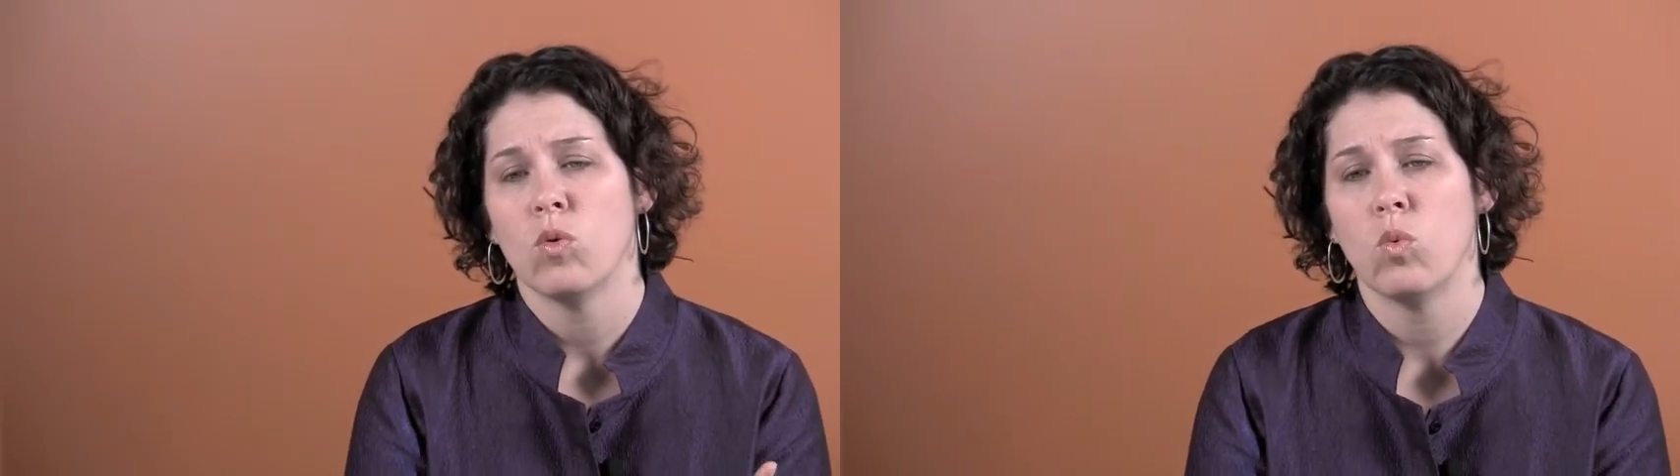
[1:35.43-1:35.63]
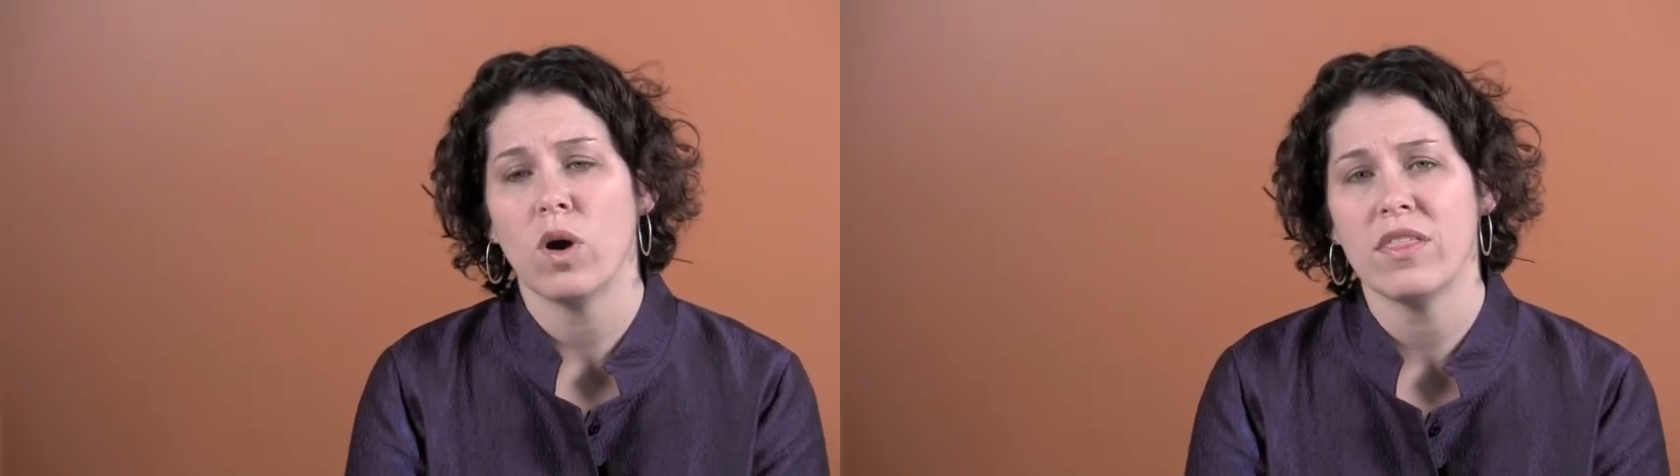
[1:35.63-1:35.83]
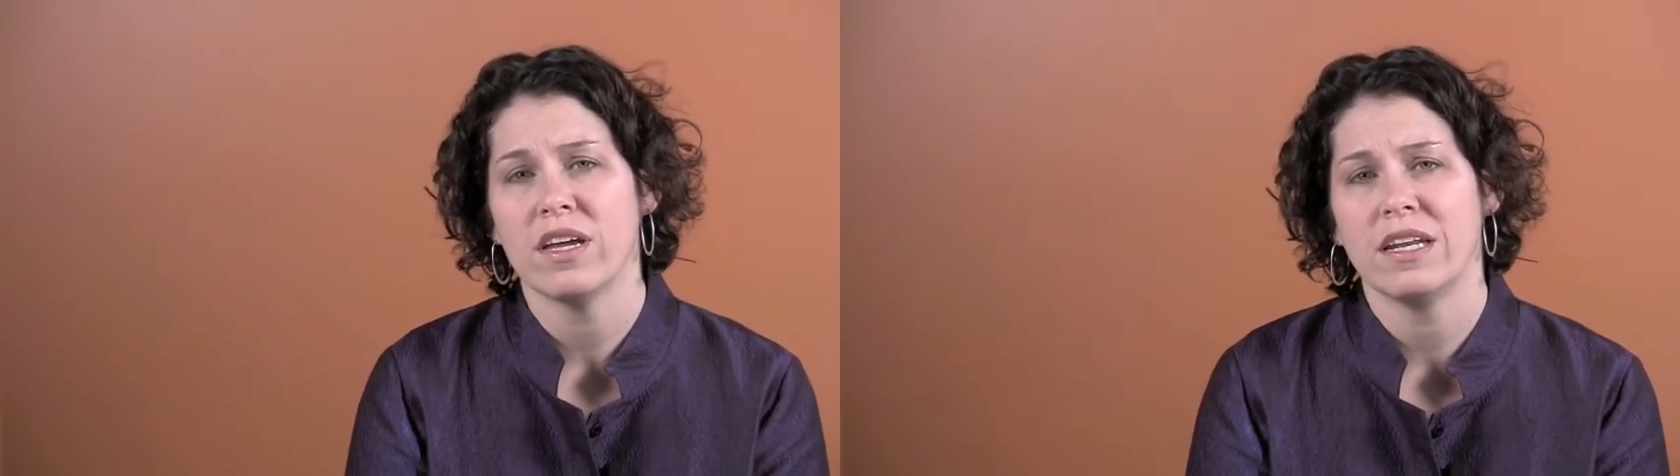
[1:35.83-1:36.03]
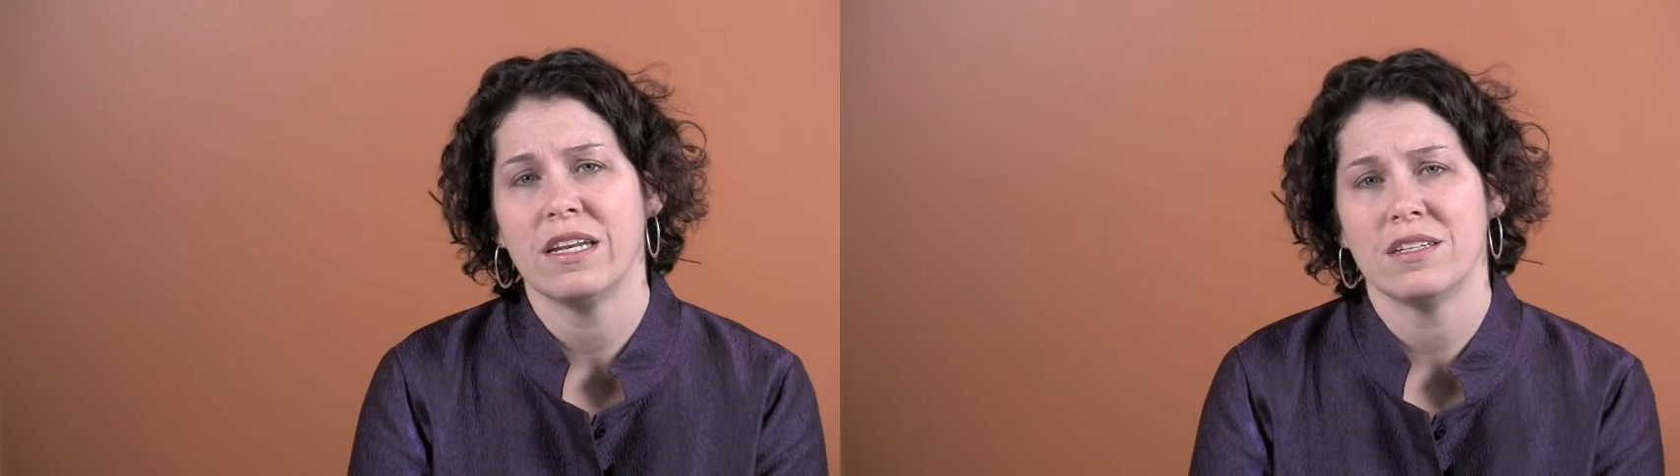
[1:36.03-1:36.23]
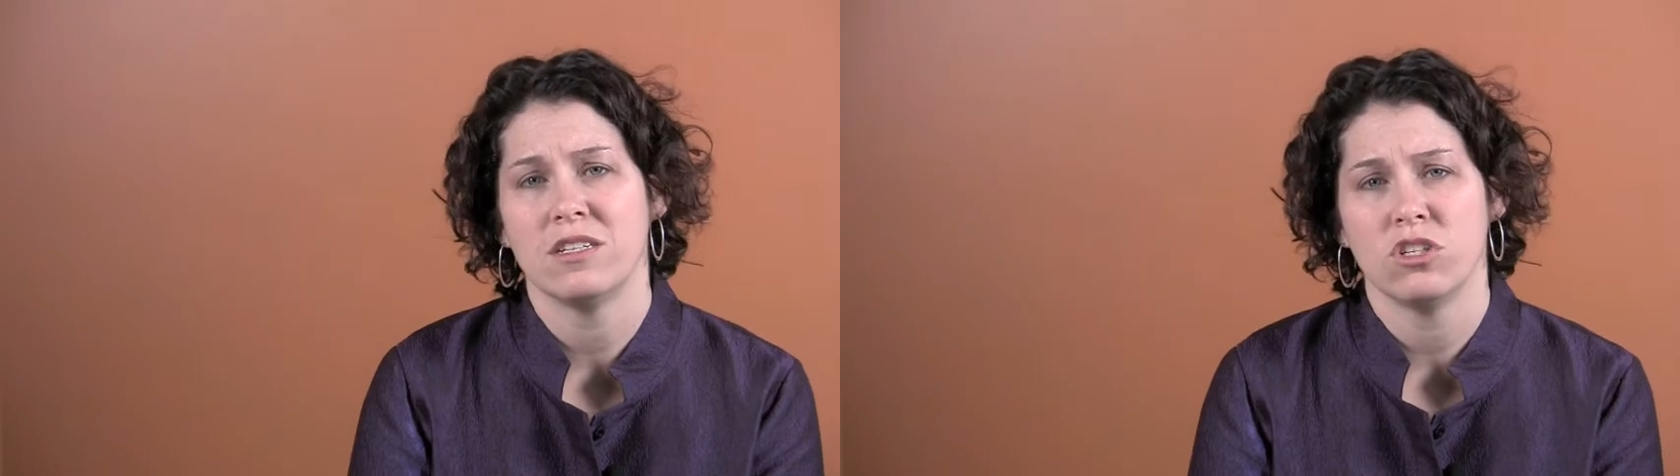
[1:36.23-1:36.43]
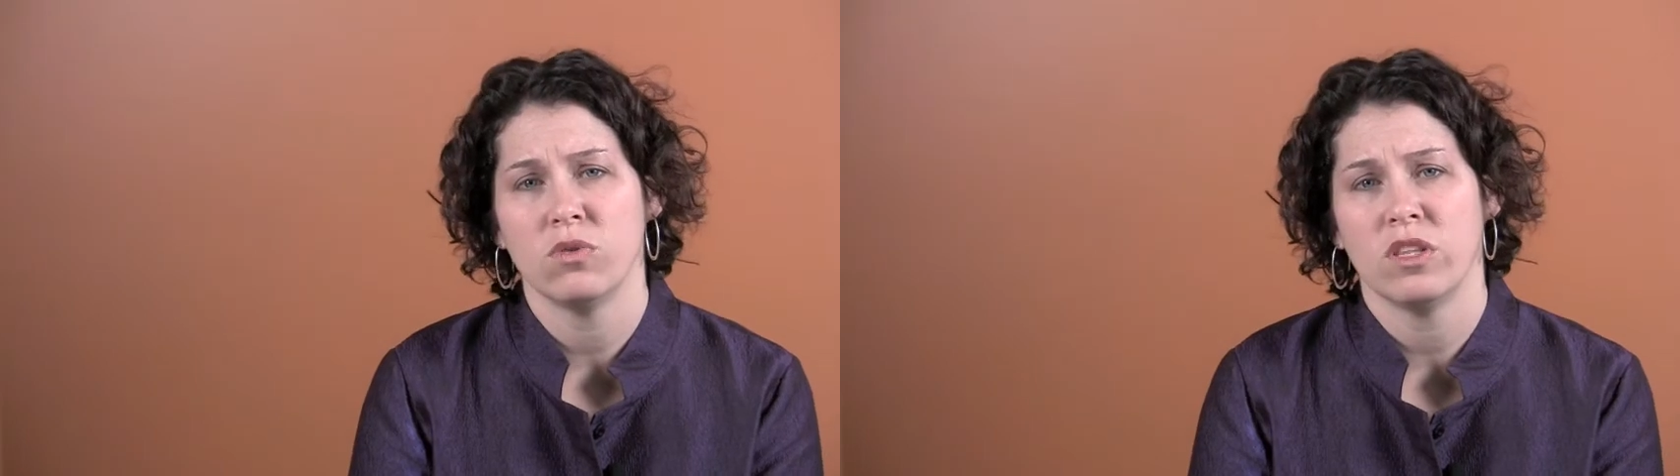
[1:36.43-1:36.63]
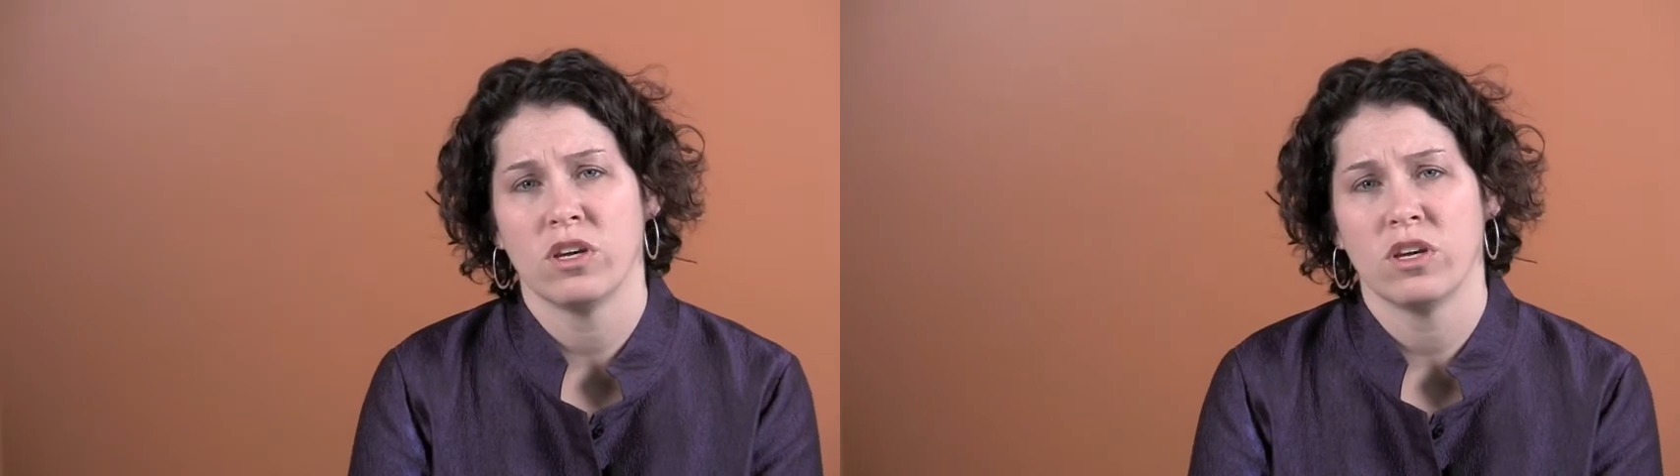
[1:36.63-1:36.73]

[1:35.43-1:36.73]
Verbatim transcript: what they needed to do in